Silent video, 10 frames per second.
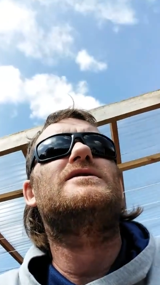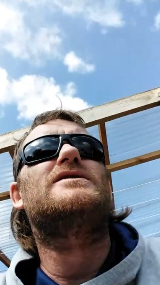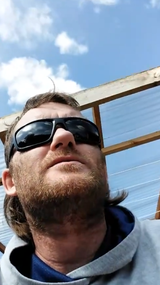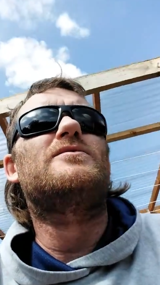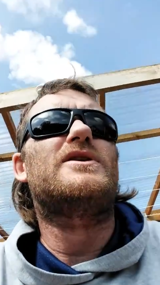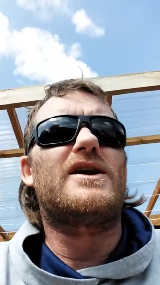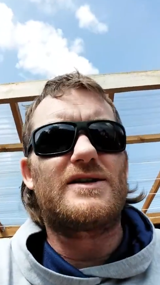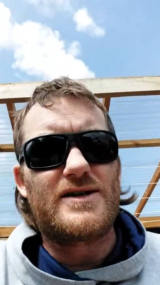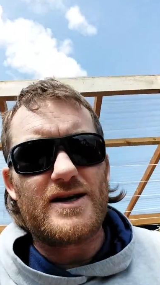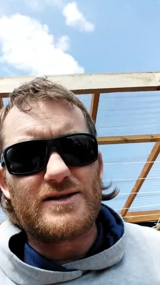so my
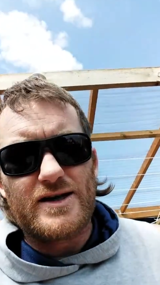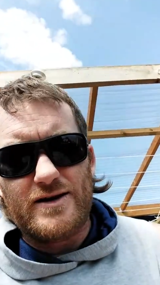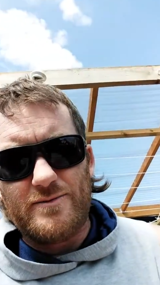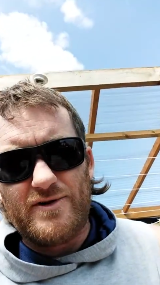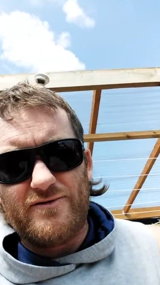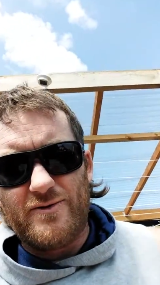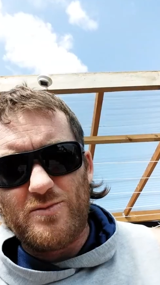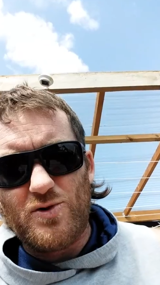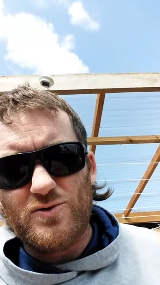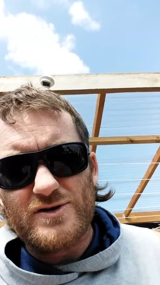nutsack's had a bit of
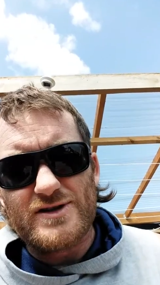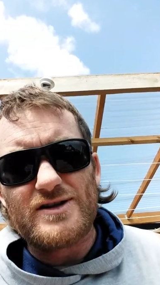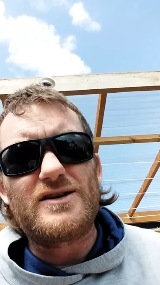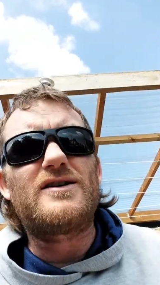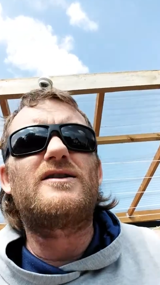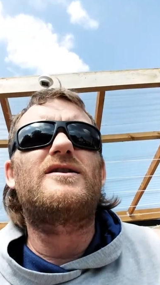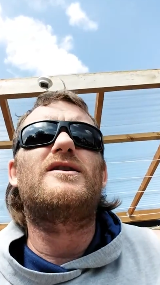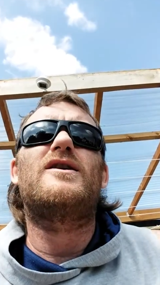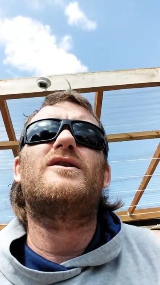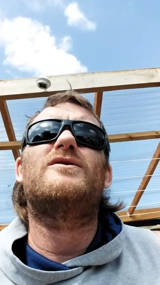abuse
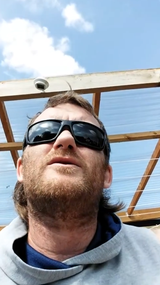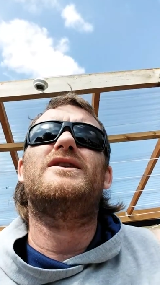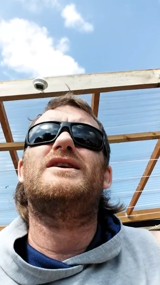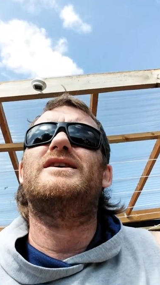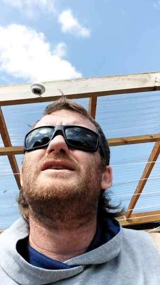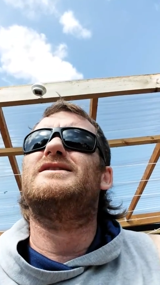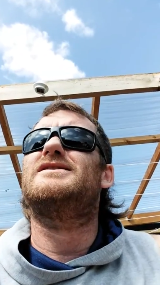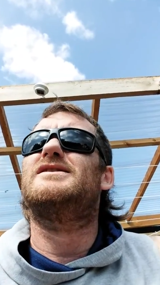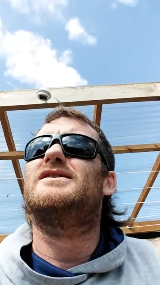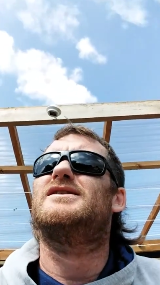over the
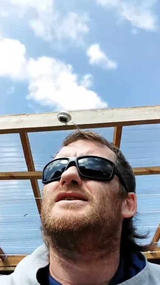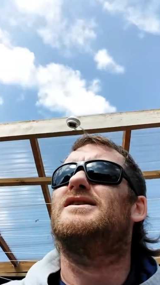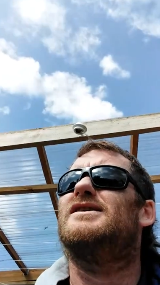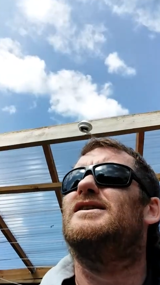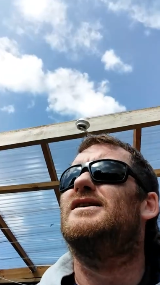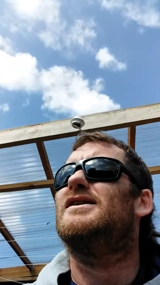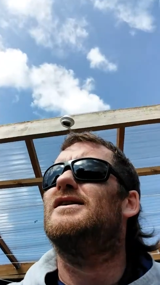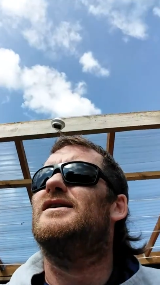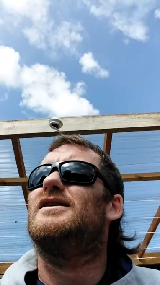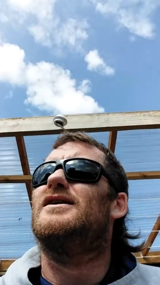years
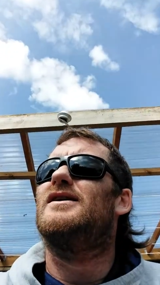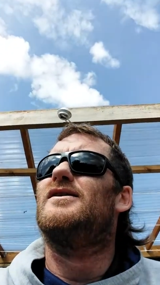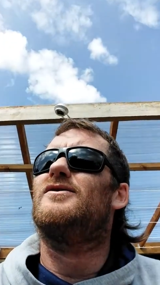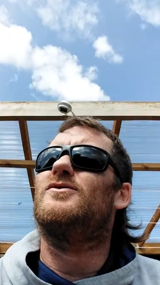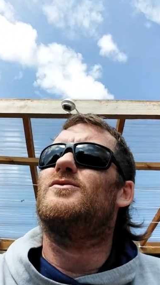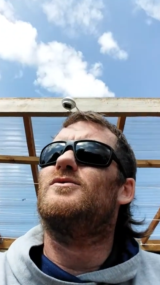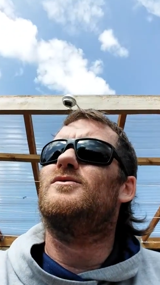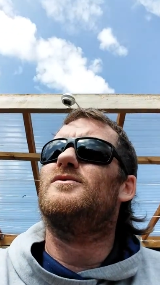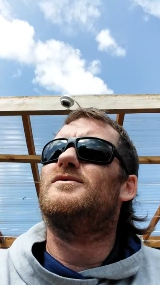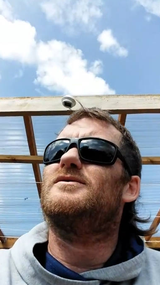I thought well
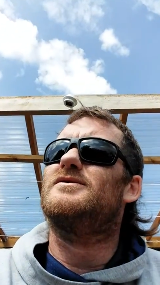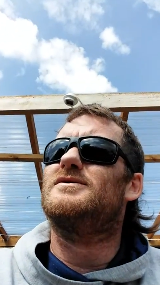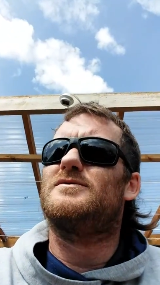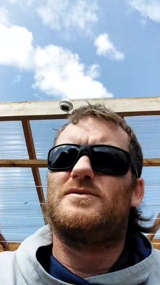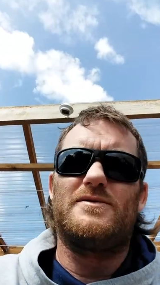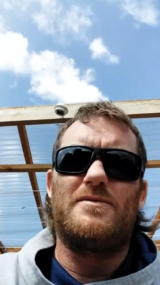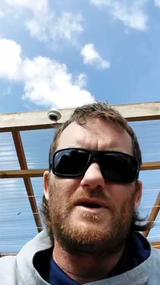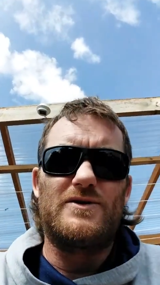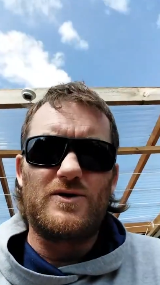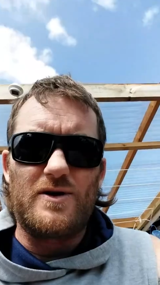it's
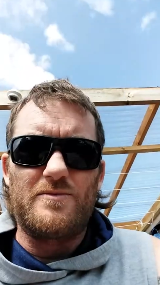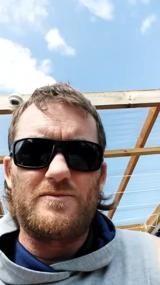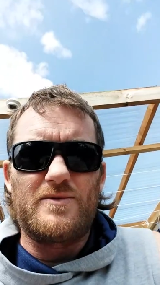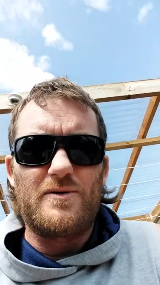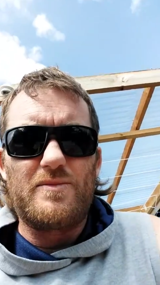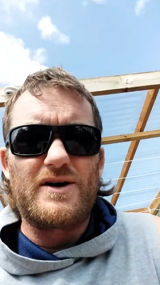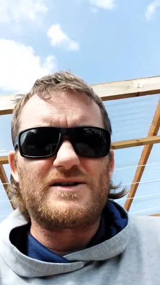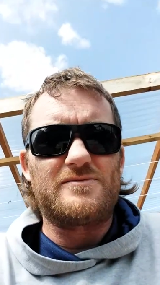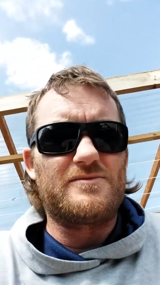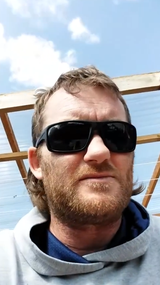about time I pay
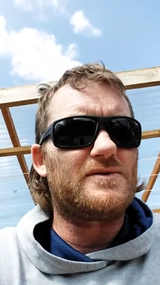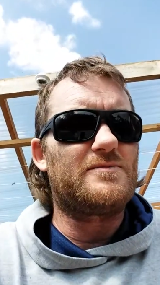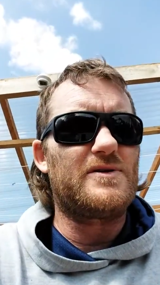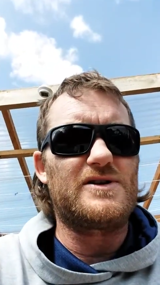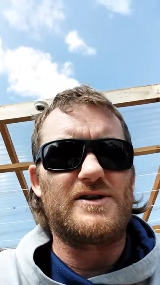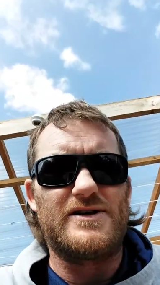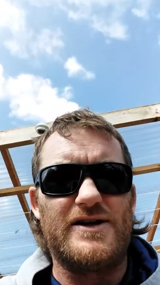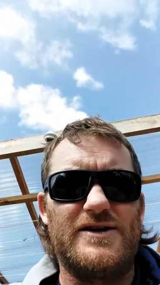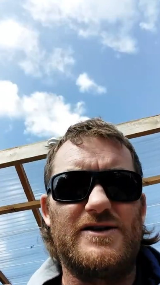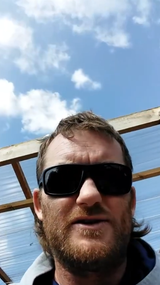some special
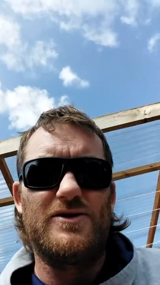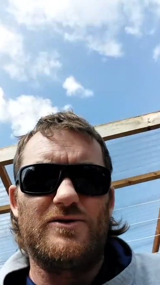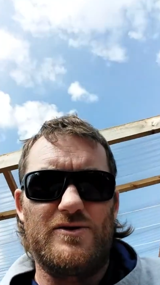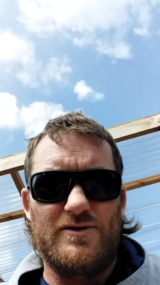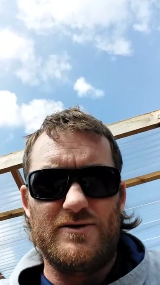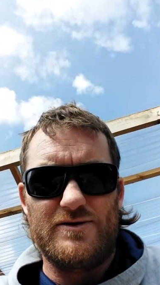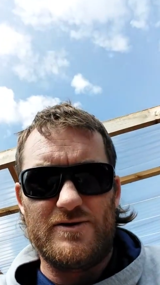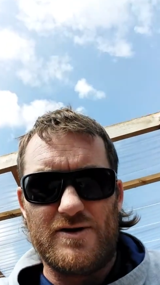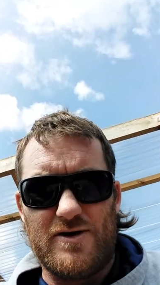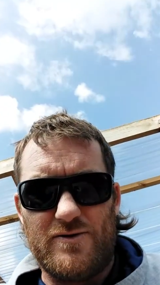attention to it
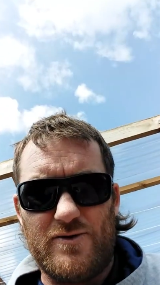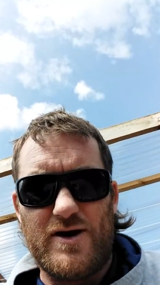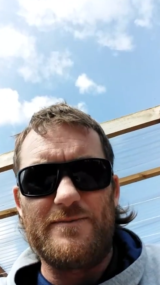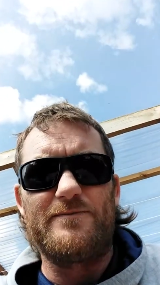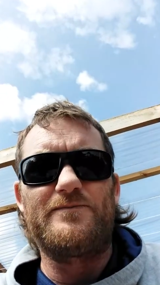so um,